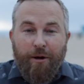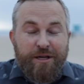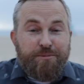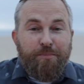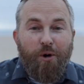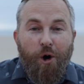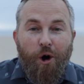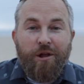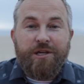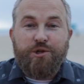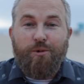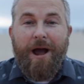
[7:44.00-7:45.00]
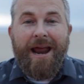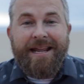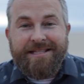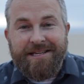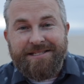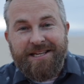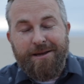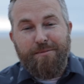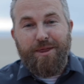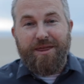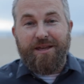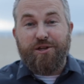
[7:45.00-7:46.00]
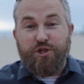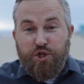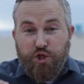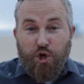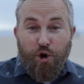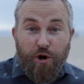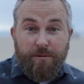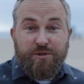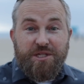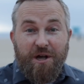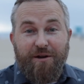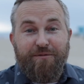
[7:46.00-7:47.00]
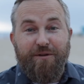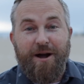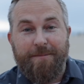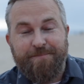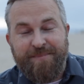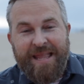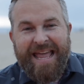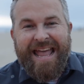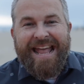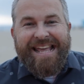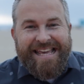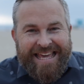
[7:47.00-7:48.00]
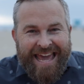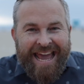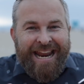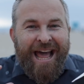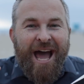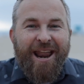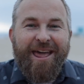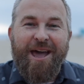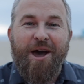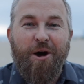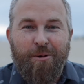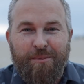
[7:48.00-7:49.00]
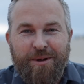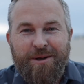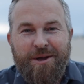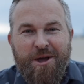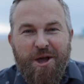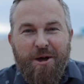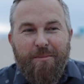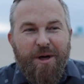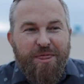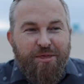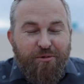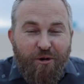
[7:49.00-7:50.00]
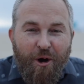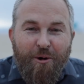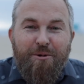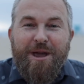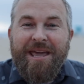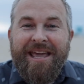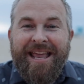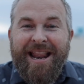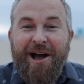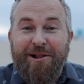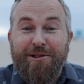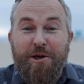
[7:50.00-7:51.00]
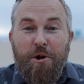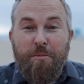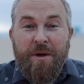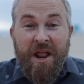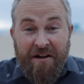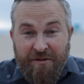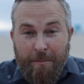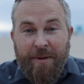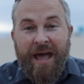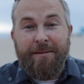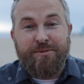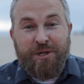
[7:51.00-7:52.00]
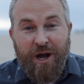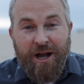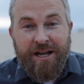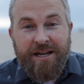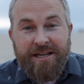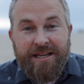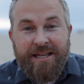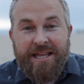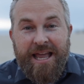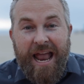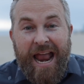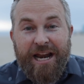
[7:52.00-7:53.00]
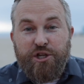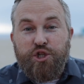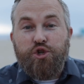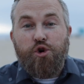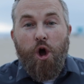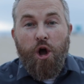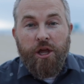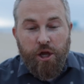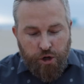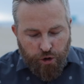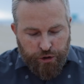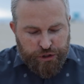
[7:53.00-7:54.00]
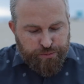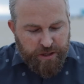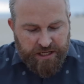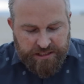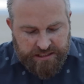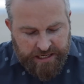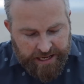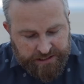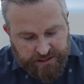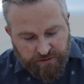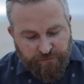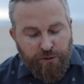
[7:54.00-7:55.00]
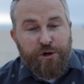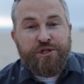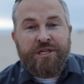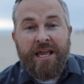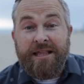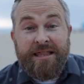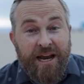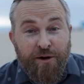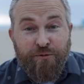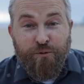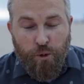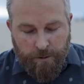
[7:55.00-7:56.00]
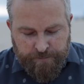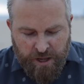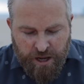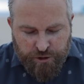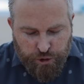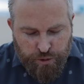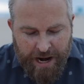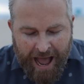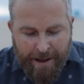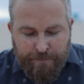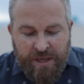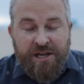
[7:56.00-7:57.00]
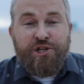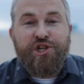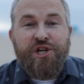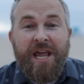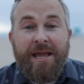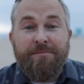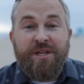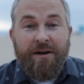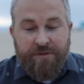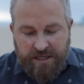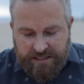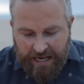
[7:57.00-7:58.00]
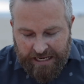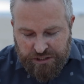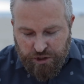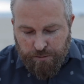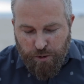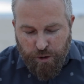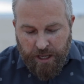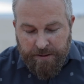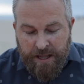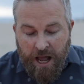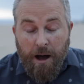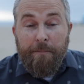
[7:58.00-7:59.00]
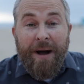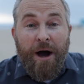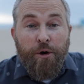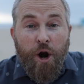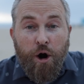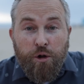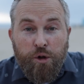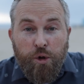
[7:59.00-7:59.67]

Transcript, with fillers: Now as Paul is writing to Timothy to stir himself up, he cannot help but throw in a little bit of a pep talk and a strong encouragement, he says in verse 8 Therefore, do not be ashamed of the testimony about our